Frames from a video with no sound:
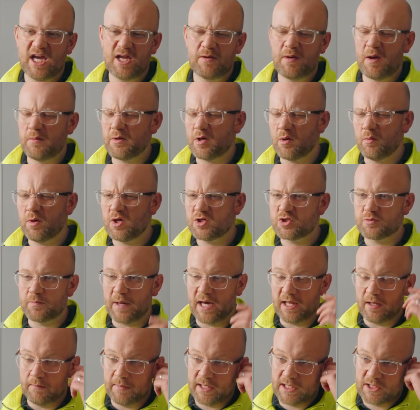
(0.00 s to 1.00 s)
you might go, I'll just
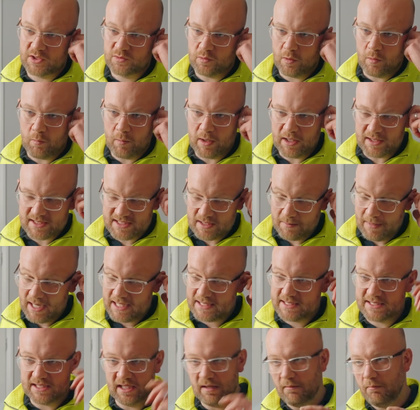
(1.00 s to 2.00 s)
buy the biggest one whilst I'm
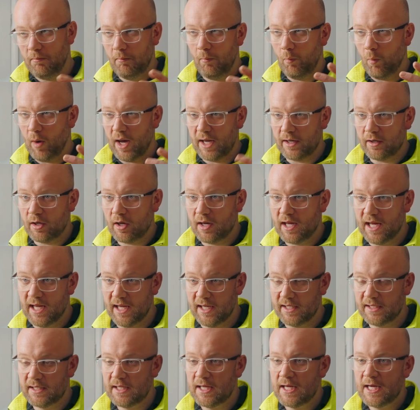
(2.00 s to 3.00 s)
at it. Why not,
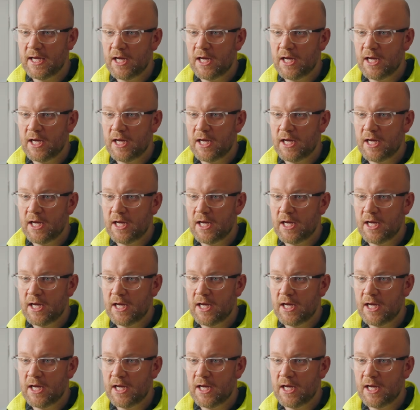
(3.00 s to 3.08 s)
hey?